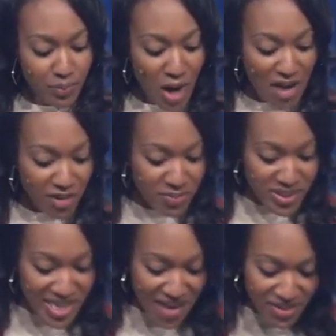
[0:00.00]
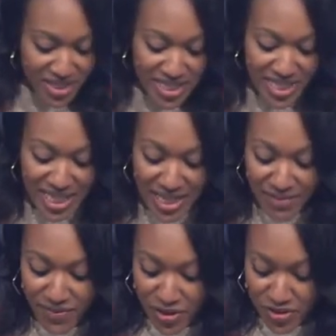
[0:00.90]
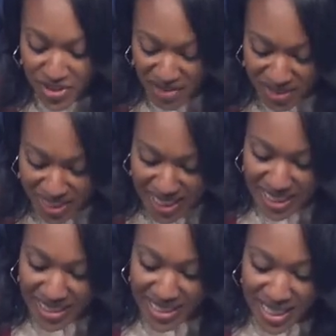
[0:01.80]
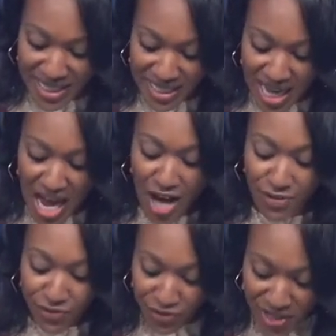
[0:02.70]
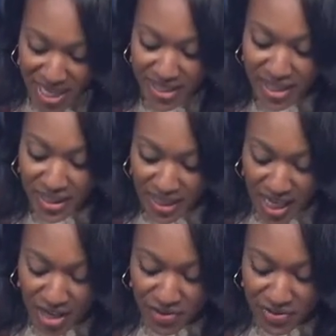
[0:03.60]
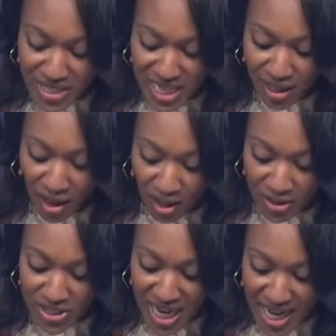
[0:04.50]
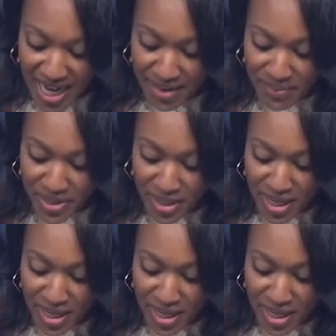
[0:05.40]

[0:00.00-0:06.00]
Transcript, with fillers: Proverbs 17, verse 17 says, A friend loves at all times,